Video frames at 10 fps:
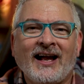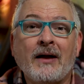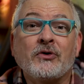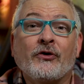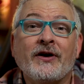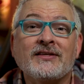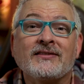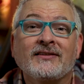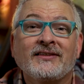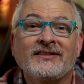I'm
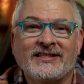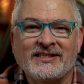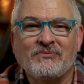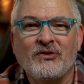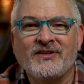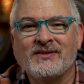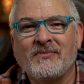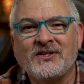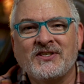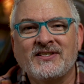Chris. This is Movies
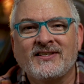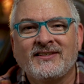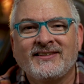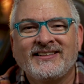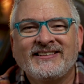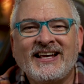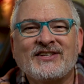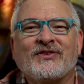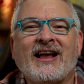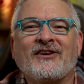and Munchies.
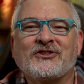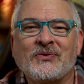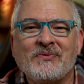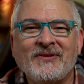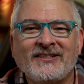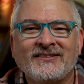Thanks for couching with me.